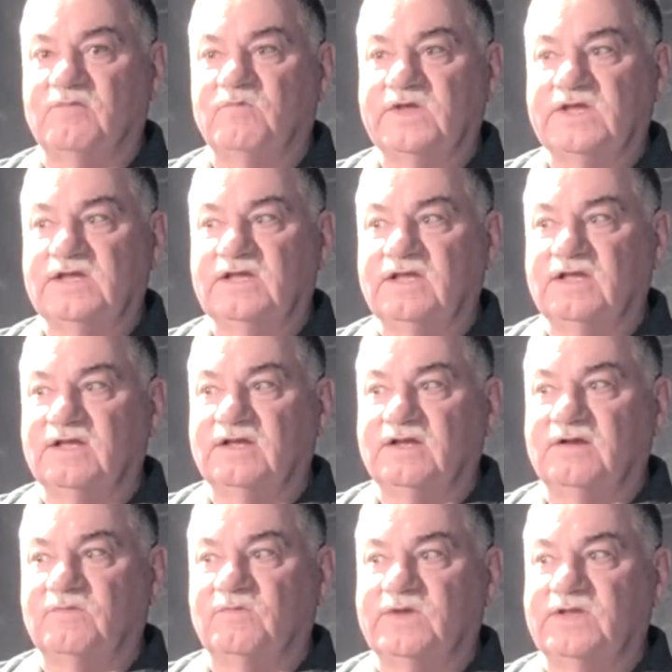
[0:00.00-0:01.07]
we
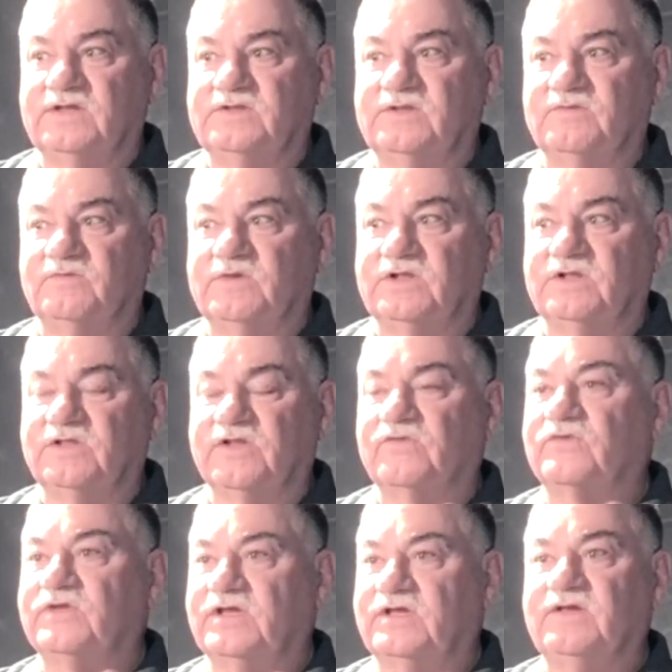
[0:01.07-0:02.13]

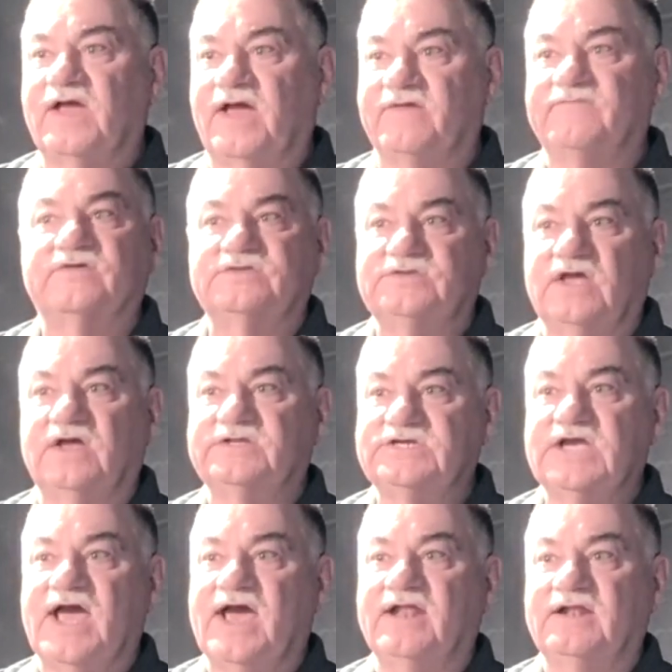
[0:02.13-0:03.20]
literally have a
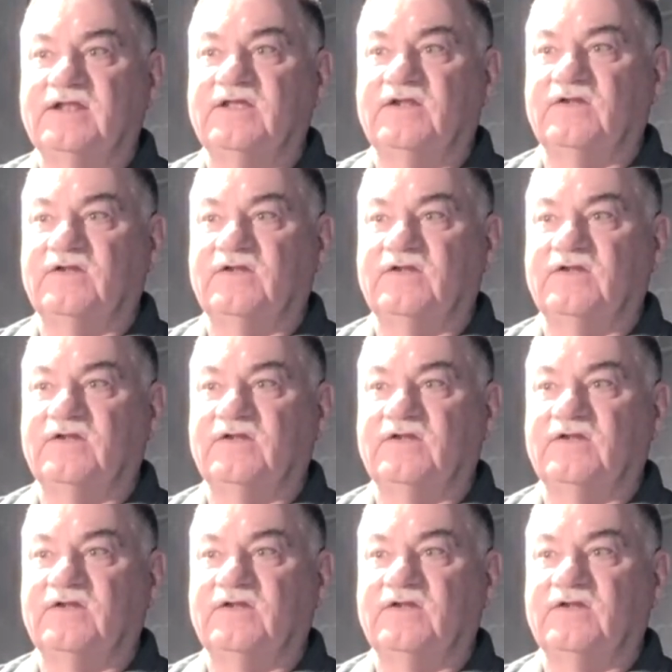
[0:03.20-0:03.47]
chat,